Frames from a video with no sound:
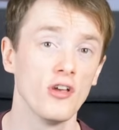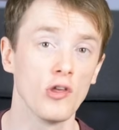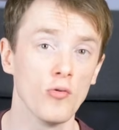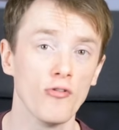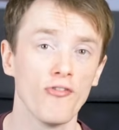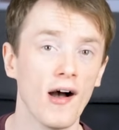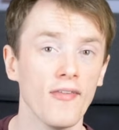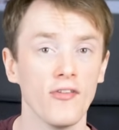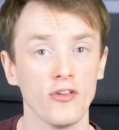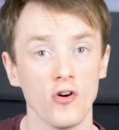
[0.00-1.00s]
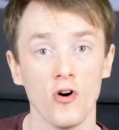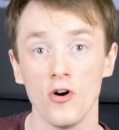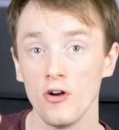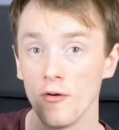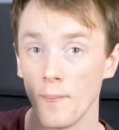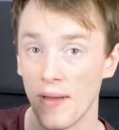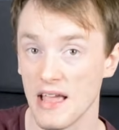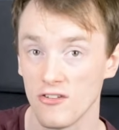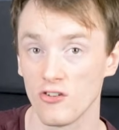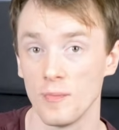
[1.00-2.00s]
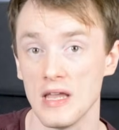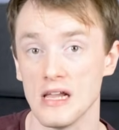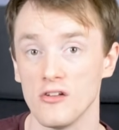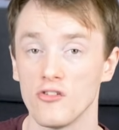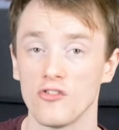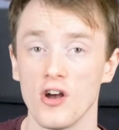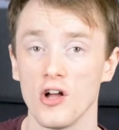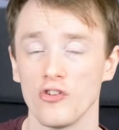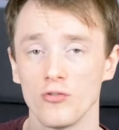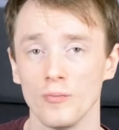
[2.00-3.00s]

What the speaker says: you will find that your base speed starts to